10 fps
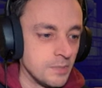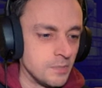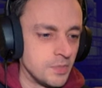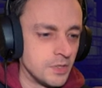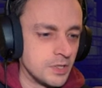
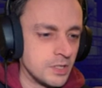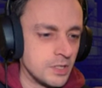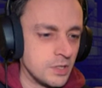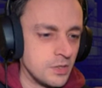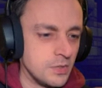but
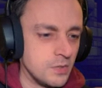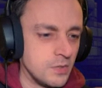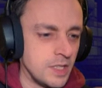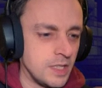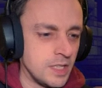you
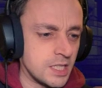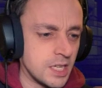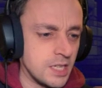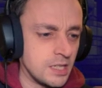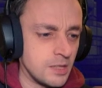really
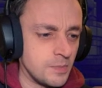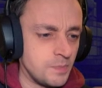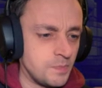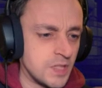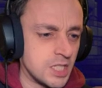take the
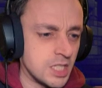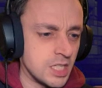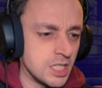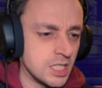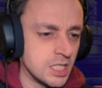
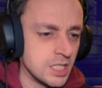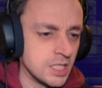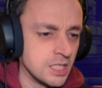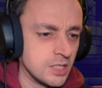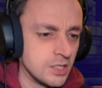biscuit.
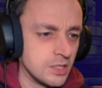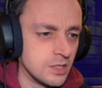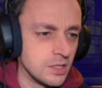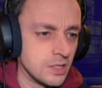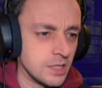
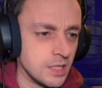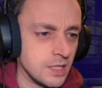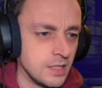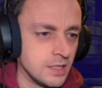Okay.